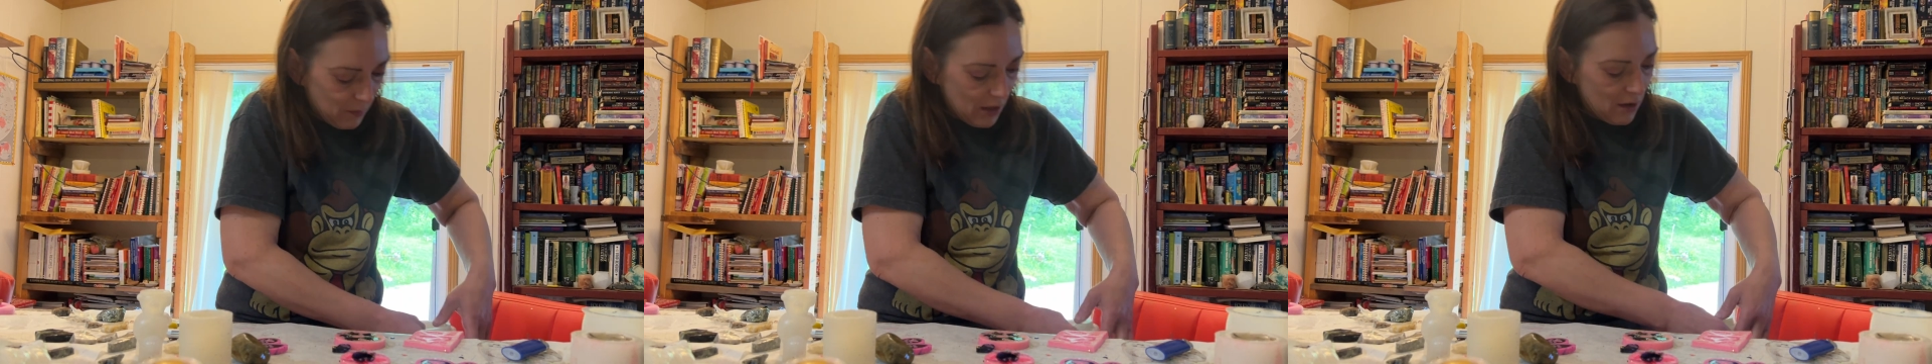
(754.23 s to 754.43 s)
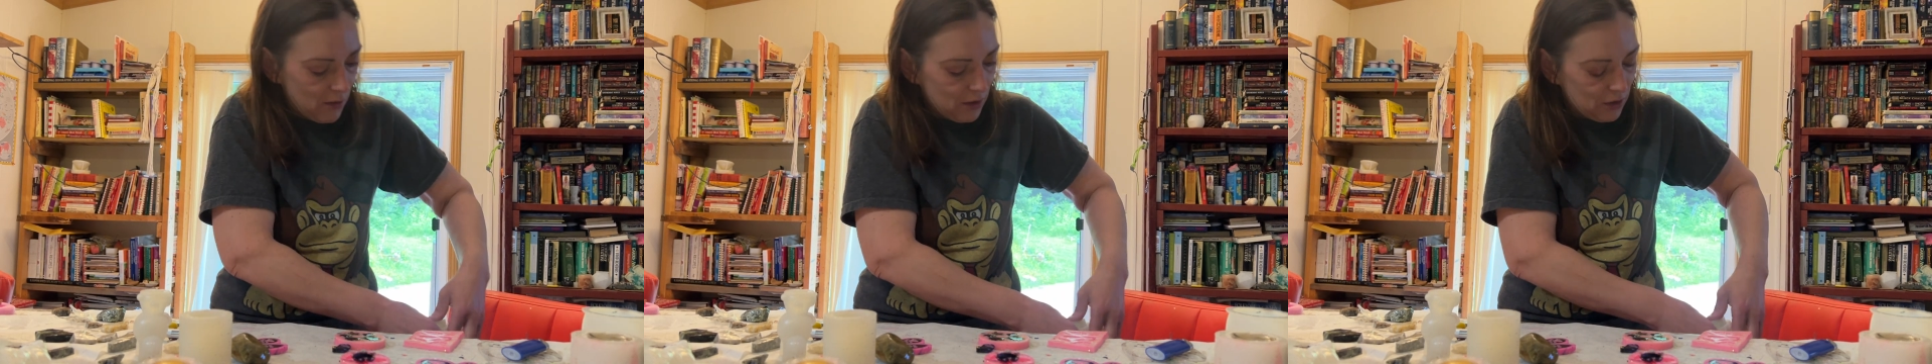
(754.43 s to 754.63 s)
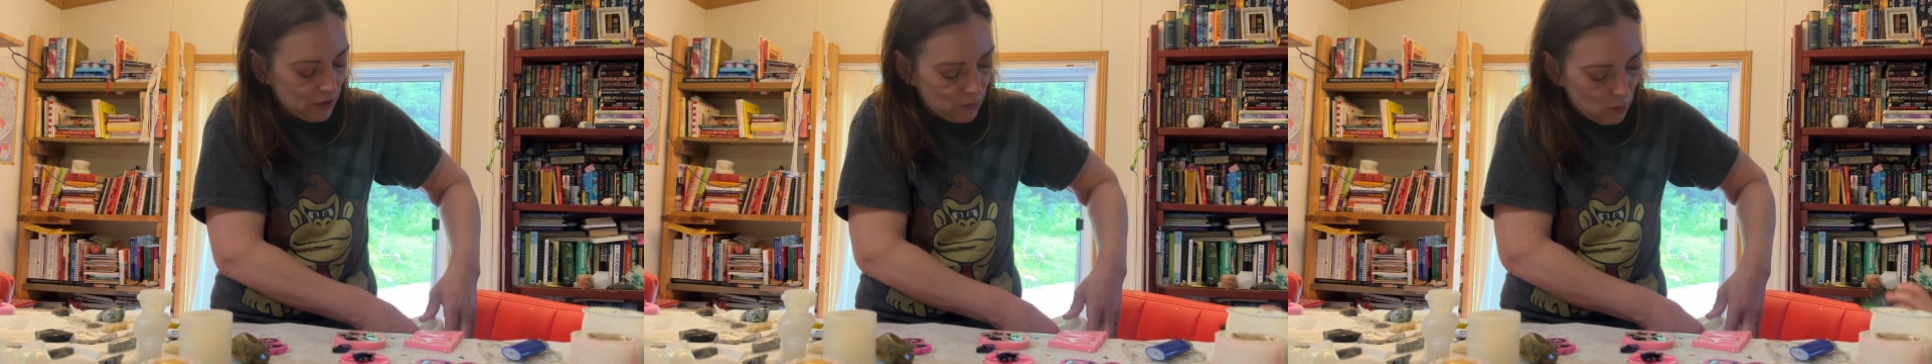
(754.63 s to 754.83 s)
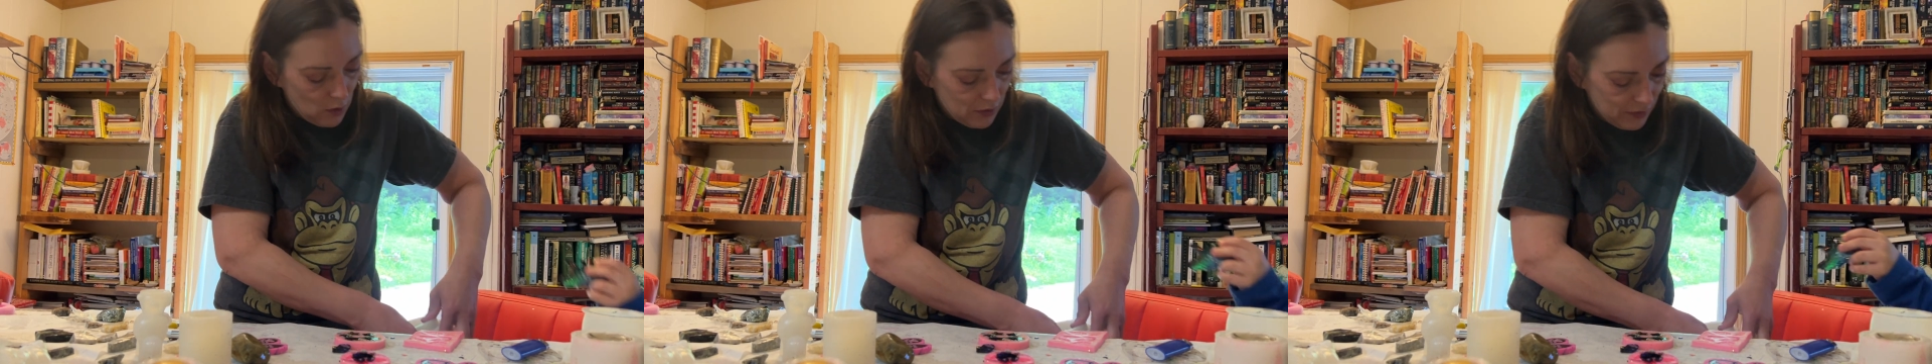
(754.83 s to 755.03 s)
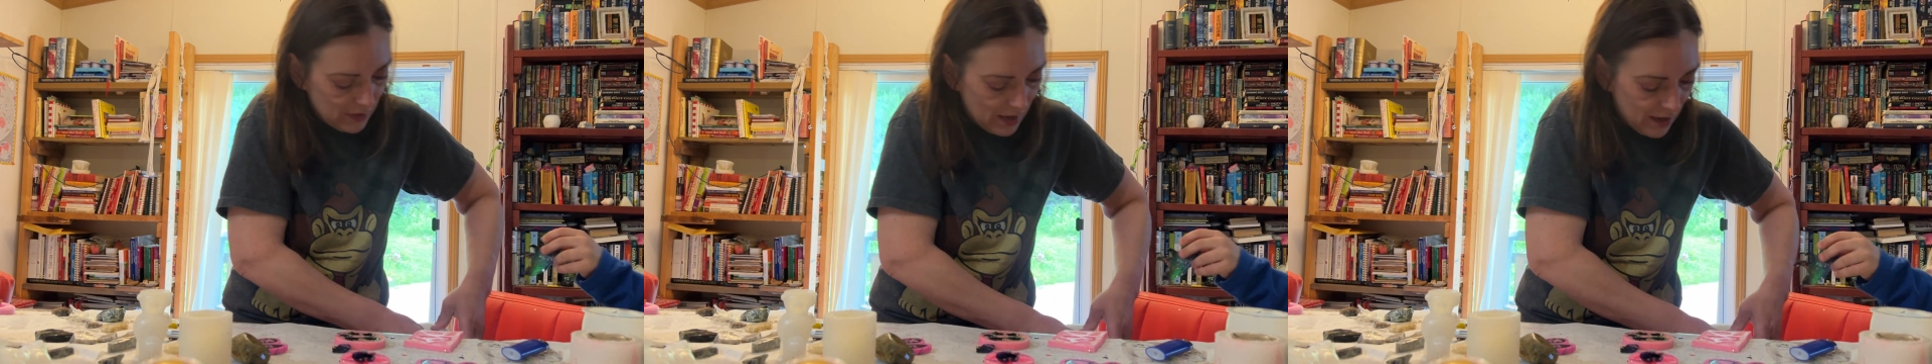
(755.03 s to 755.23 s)
Now I just
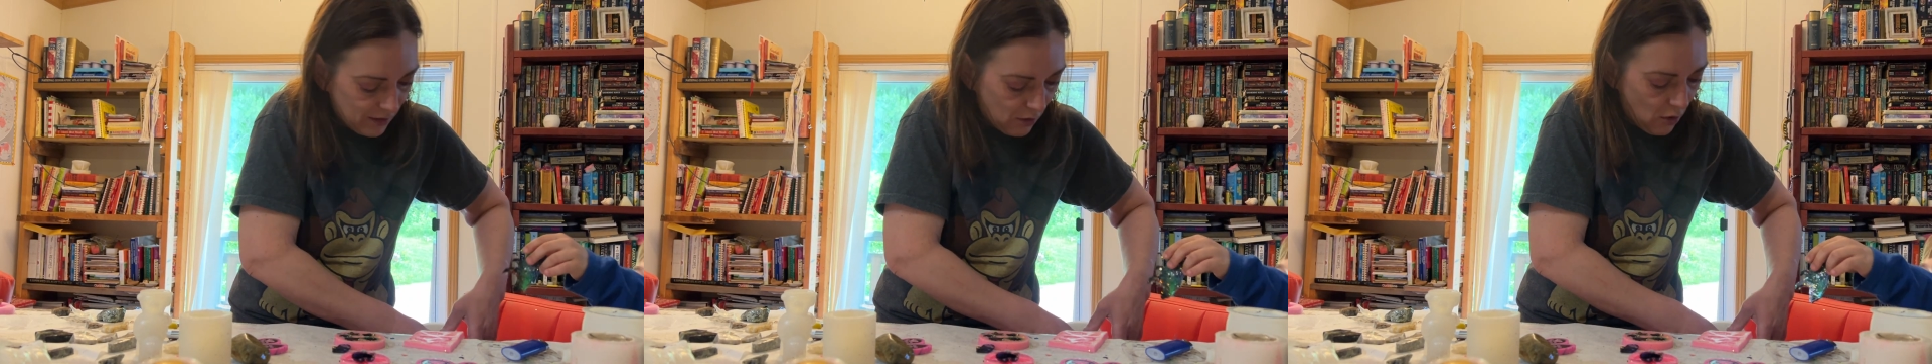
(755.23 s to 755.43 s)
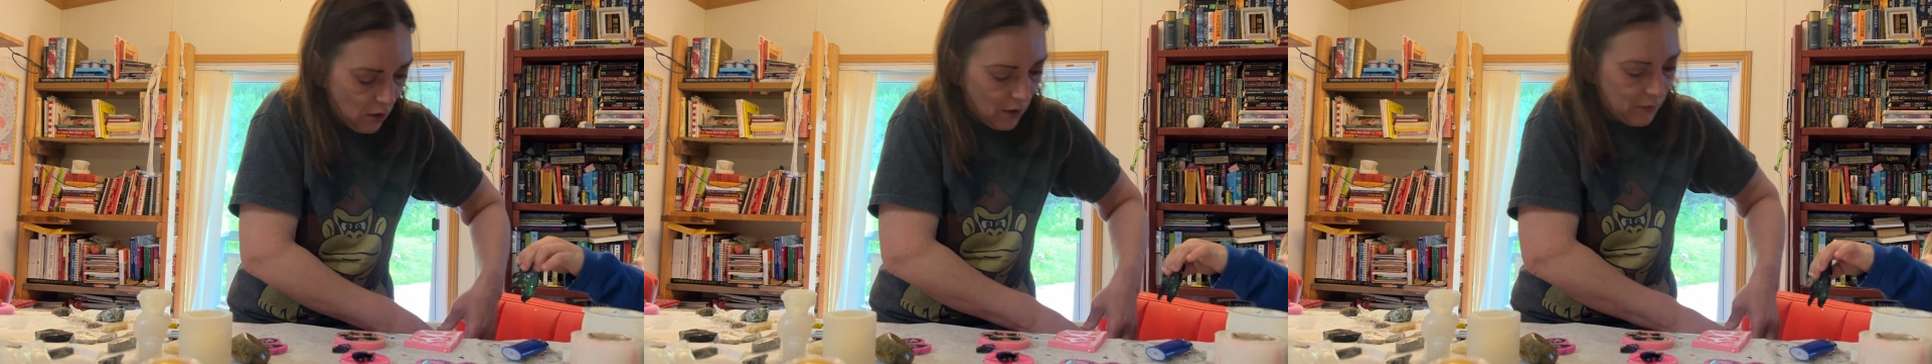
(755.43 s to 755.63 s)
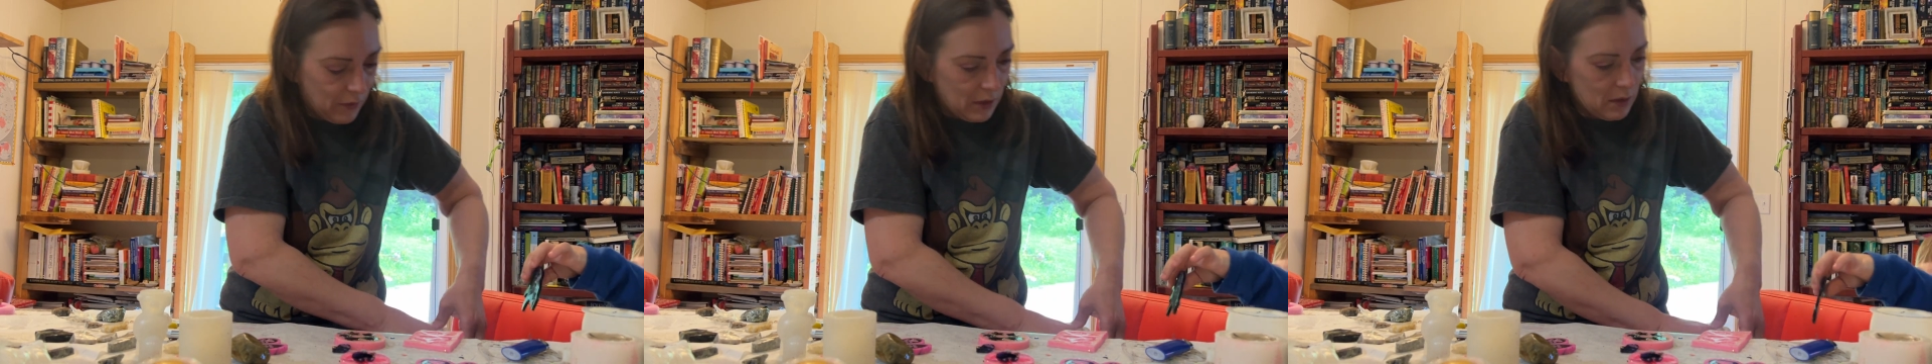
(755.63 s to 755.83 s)
want that coffee.